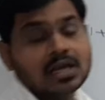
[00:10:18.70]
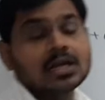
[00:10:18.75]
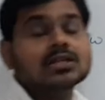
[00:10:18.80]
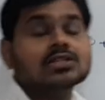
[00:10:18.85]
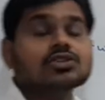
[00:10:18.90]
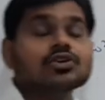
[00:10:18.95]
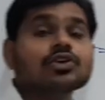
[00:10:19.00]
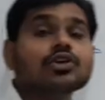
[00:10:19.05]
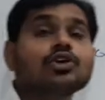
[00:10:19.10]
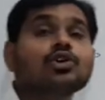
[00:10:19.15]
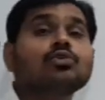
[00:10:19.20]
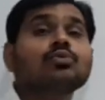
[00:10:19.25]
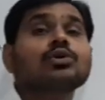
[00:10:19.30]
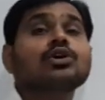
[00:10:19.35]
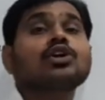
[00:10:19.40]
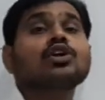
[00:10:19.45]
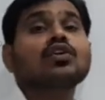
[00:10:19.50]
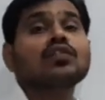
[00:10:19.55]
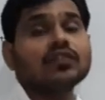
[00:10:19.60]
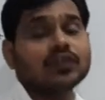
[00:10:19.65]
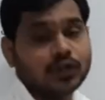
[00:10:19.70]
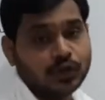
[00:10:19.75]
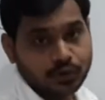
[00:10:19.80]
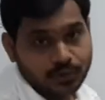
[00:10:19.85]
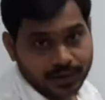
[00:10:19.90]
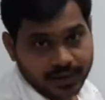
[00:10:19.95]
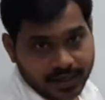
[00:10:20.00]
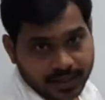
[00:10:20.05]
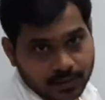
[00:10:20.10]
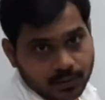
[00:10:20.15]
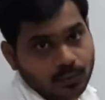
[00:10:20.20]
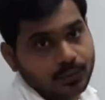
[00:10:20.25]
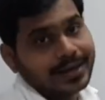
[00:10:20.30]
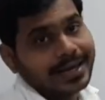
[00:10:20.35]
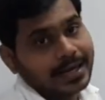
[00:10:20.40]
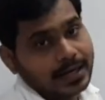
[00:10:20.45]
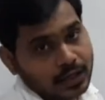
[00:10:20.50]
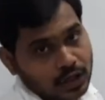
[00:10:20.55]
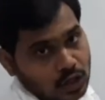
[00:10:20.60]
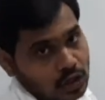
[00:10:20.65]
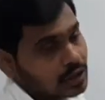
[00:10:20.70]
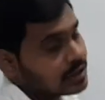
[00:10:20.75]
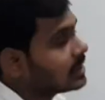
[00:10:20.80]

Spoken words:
So cube root of unity, we can call